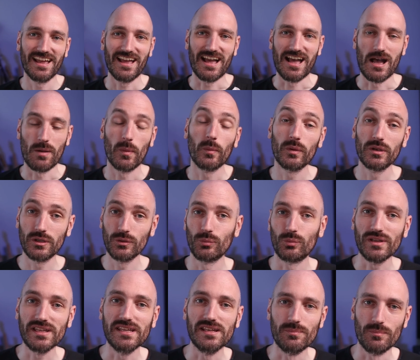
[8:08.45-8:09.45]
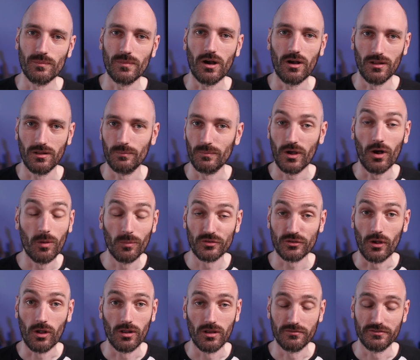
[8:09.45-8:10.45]
but we do read almost
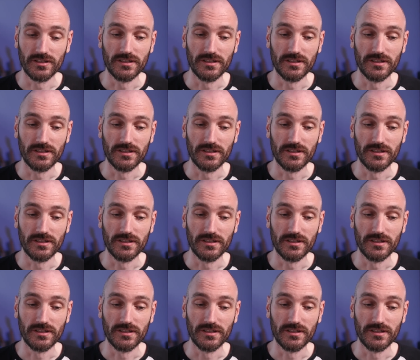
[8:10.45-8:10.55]
all of